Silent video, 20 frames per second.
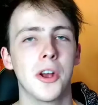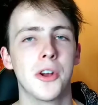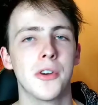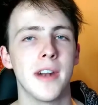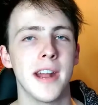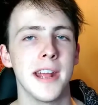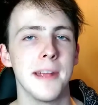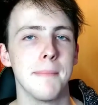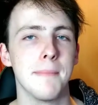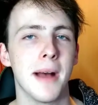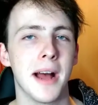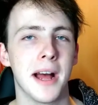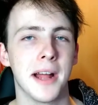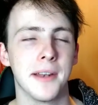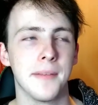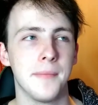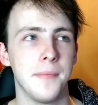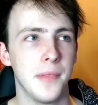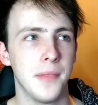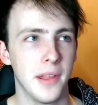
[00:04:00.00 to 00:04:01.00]
a great
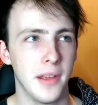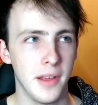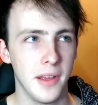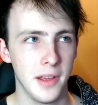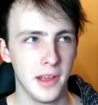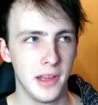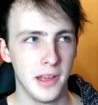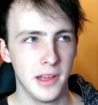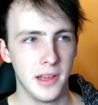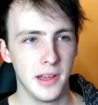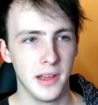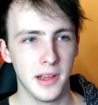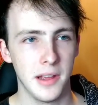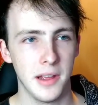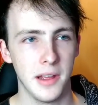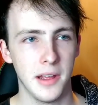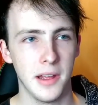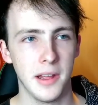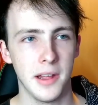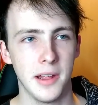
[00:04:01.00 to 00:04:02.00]
man.
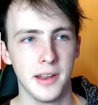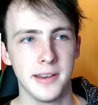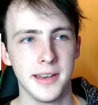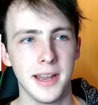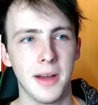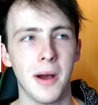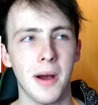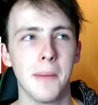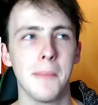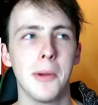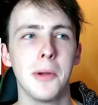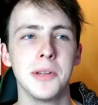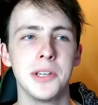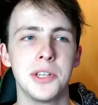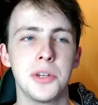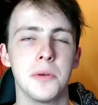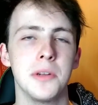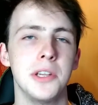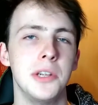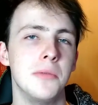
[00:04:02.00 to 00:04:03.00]
Now I'm only
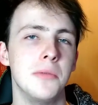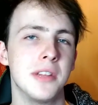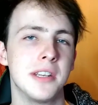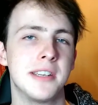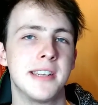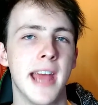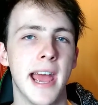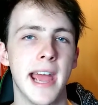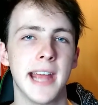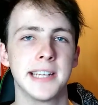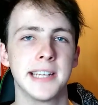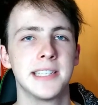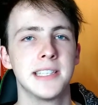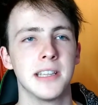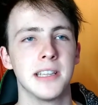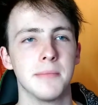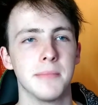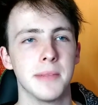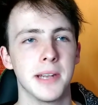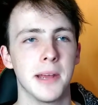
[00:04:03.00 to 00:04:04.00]
showing you the text
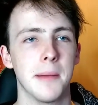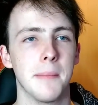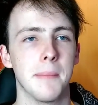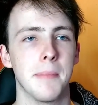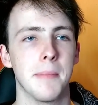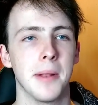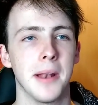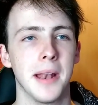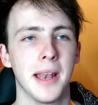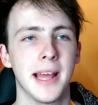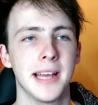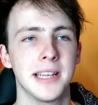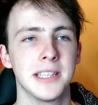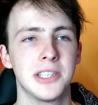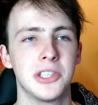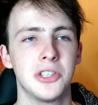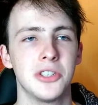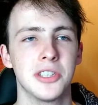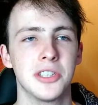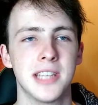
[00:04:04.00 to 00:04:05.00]
in a minute, but
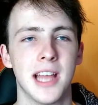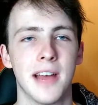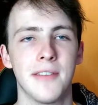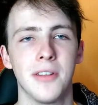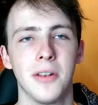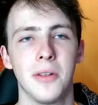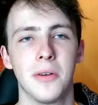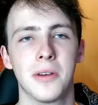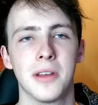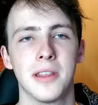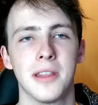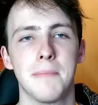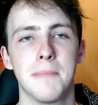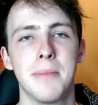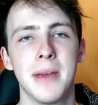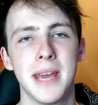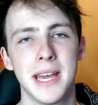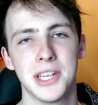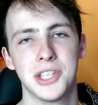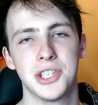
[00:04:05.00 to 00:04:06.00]
let's just have a look at the
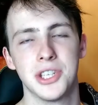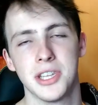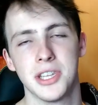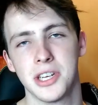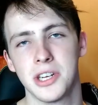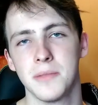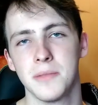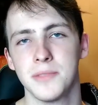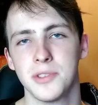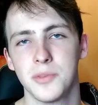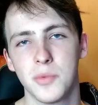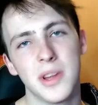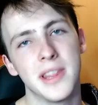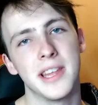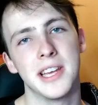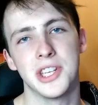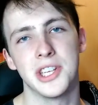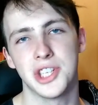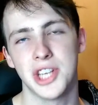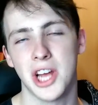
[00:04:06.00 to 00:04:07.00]
picture that comes with
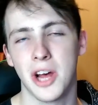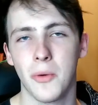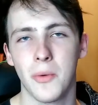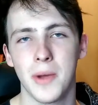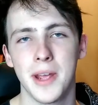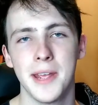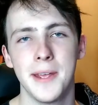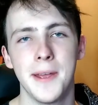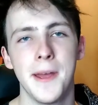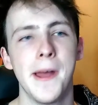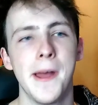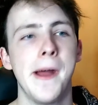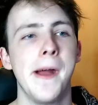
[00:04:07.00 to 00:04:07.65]
it, shall we?